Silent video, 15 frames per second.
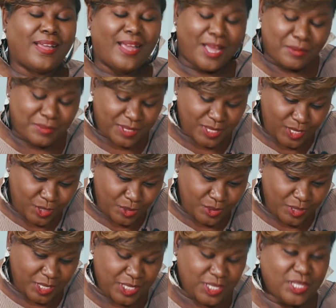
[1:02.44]

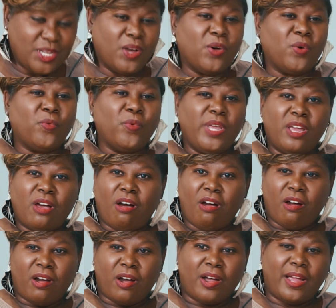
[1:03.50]
Absolutely. So we
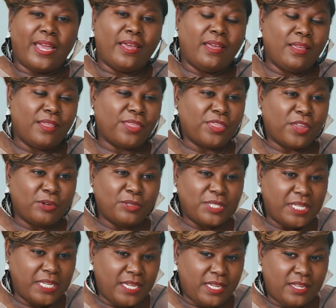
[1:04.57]
are a
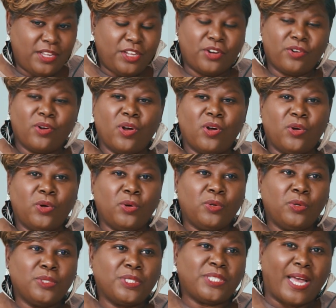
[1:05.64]

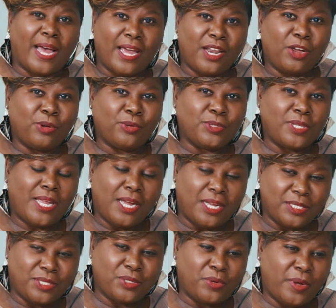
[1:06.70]
13-year-old side
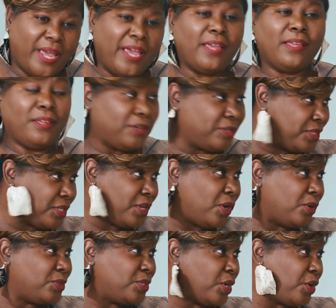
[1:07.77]
hustle, 8 years
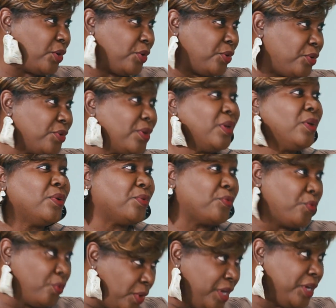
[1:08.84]
ago turned
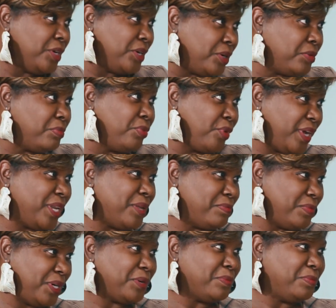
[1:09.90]
real bread and butter